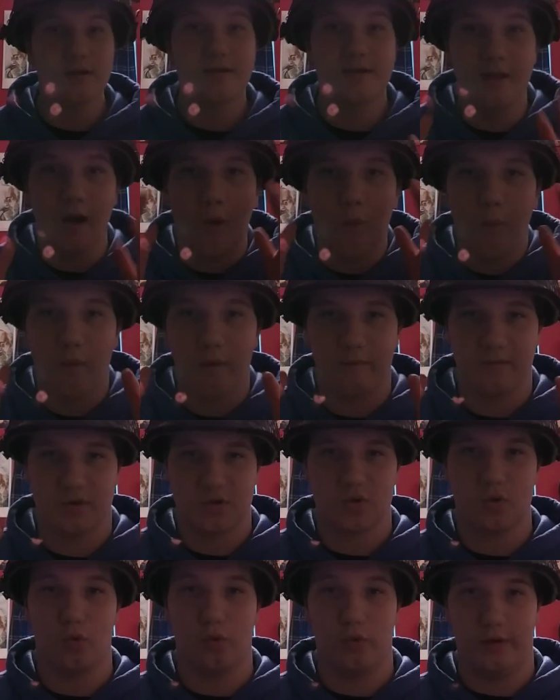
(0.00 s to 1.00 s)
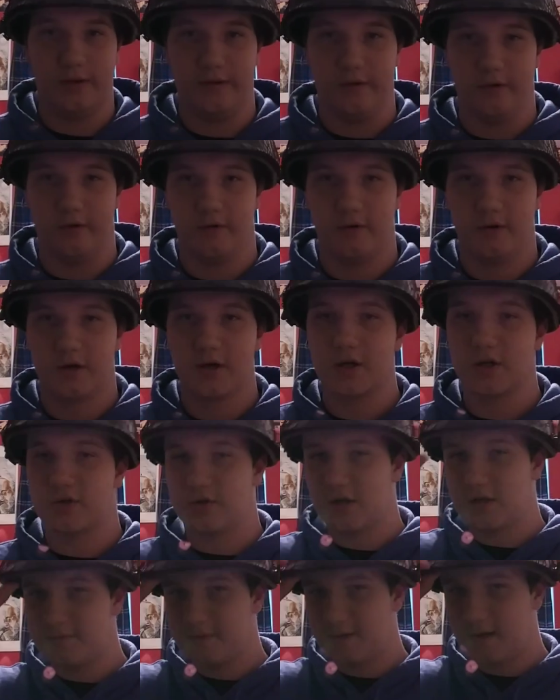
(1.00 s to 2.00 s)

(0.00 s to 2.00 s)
wear them to school either, because trust me